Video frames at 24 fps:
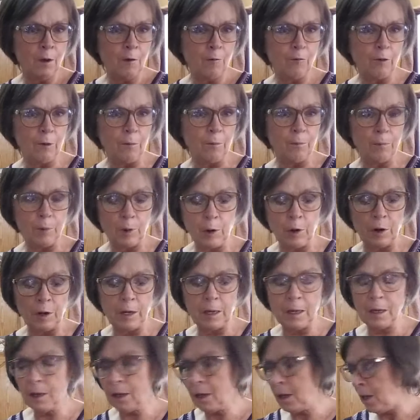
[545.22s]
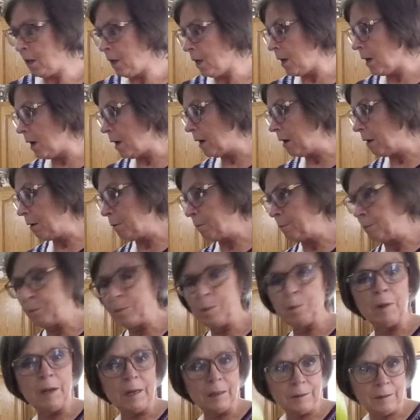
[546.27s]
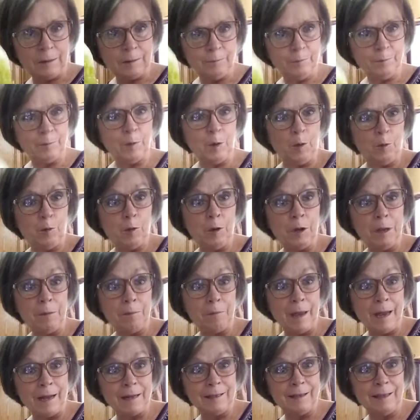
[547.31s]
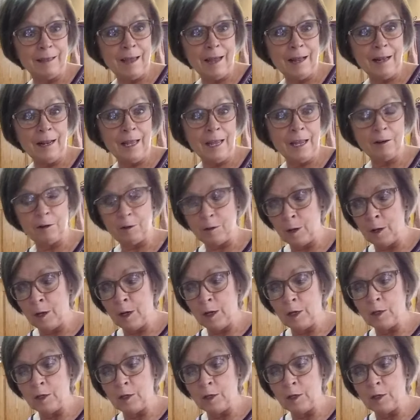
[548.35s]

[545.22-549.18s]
from burning, but we'll get back to that later.